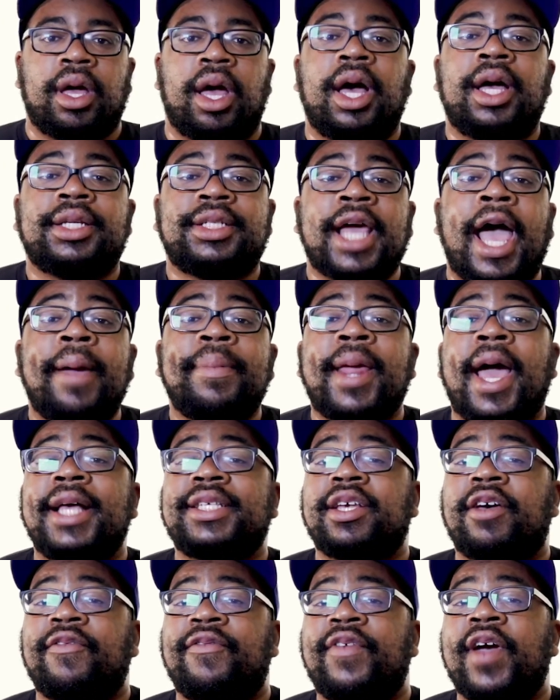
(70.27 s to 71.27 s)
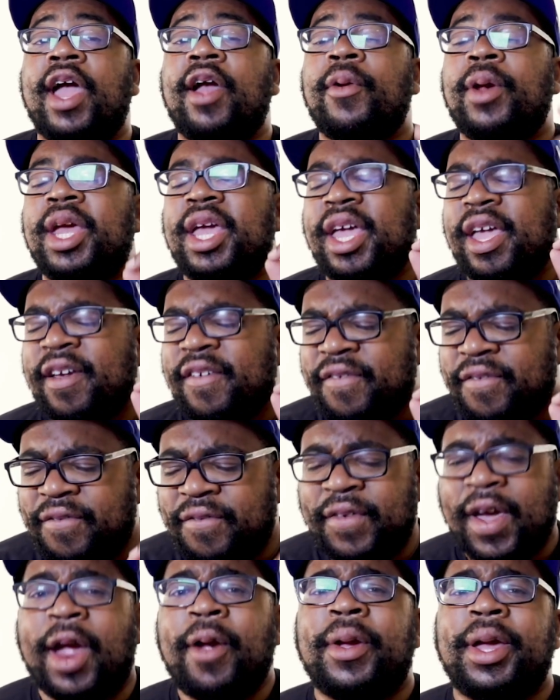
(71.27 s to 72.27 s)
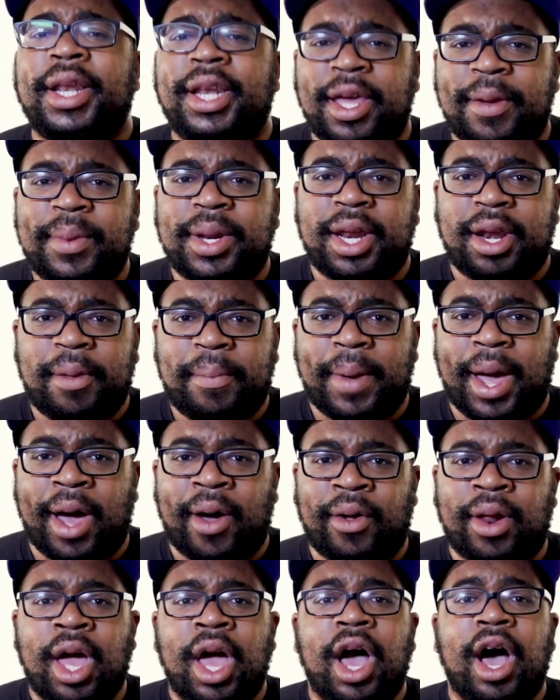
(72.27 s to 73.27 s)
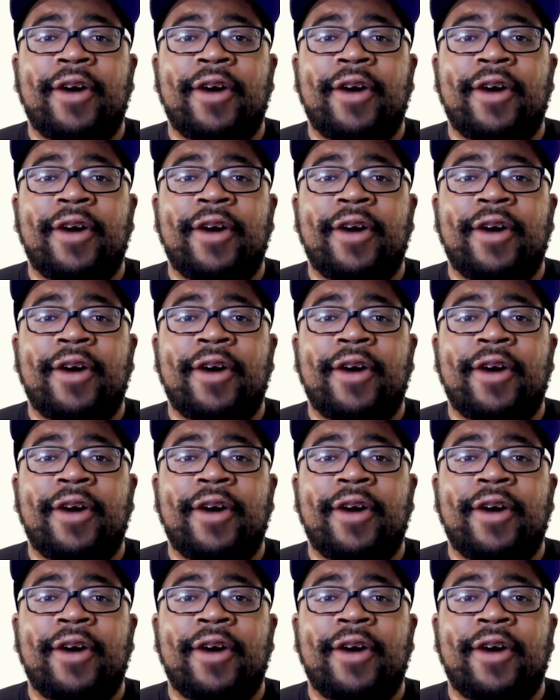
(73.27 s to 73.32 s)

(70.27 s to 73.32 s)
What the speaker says: Adapt has a very, very limited amount